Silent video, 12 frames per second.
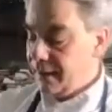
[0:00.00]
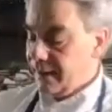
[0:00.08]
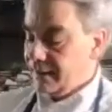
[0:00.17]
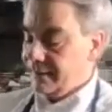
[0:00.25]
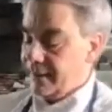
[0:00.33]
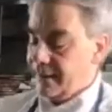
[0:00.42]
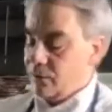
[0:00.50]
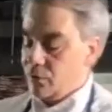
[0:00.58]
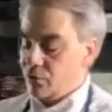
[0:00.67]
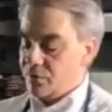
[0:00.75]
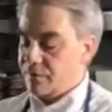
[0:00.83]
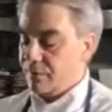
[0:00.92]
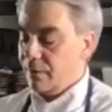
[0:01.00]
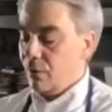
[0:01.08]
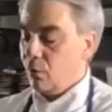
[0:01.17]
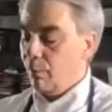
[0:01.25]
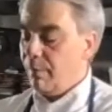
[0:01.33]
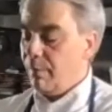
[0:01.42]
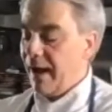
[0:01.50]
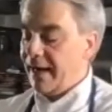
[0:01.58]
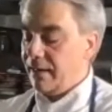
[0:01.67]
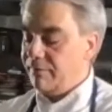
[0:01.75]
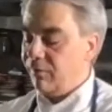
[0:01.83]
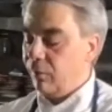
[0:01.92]
and then you just go back
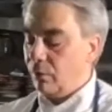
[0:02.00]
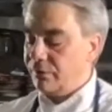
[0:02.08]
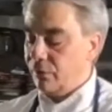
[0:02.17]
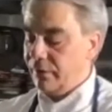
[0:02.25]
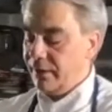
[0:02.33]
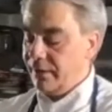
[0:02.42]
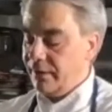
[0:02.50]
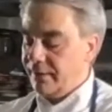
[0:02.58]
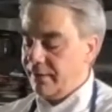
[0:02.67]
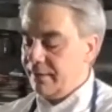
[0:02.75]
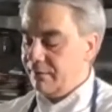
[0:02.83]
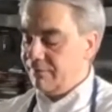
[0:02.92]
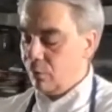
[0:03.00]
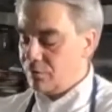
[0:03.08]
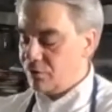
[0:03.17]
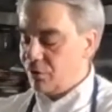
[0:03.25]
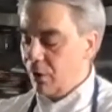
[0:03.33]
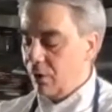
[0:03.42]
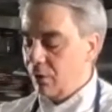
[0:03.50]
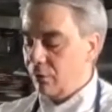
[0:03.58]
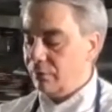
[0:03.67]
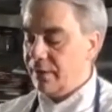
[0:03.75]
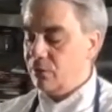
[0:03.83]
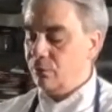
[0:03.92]
and forth on it, and it folds down,
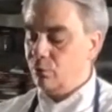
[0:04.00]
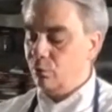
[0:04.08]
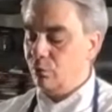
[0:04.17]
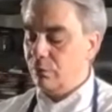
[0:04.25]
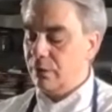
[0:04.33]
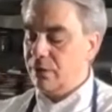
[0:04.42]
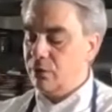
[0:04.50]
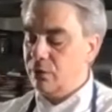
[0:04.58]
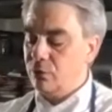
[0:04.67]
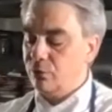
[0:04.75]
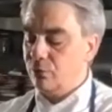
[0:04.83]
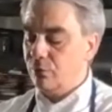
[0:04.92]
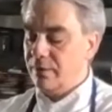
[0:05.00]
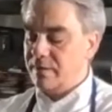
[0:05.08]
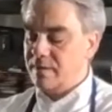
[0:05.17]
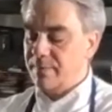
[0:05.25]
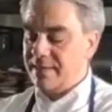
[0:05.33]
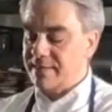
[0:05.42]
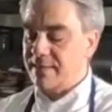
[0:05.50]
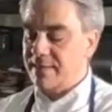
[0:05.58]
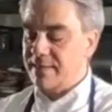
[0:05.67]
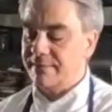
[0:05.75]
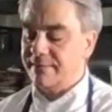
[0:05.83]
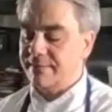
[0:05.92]
and you do Spätzle
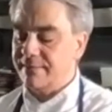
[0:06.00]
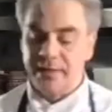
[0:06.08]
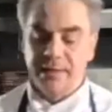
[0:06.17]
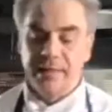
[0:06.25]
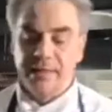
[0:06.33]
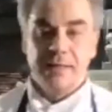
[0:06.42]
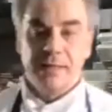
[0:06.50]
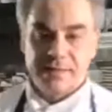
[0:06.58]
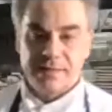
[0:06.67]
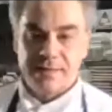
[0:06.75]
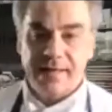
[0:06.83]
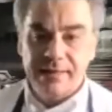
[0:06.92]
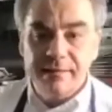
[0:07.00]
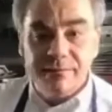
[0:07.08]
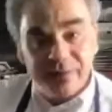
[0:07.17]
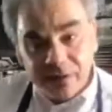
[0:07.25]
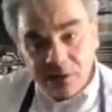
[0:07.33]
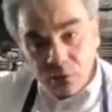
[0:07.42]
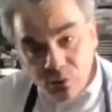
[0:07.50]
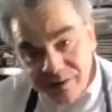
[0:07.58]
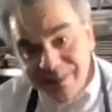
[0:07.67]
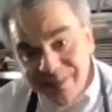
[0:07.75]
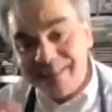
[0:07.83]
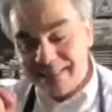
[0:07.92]
that way. Slightly different
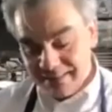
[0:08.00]
looking,